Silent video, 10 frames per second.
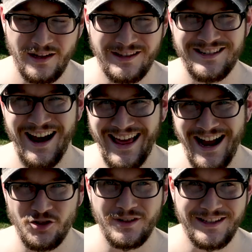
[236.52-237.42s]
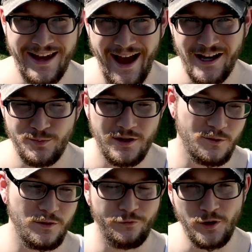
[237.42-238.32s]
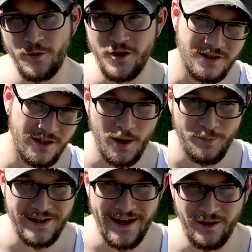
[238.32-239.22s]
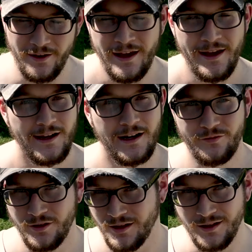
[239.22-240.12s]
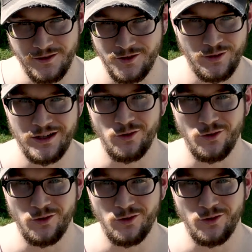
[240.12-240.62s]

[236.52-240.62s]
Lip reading: it's not actually attached, because when you're flipping this thing up and down, if the screen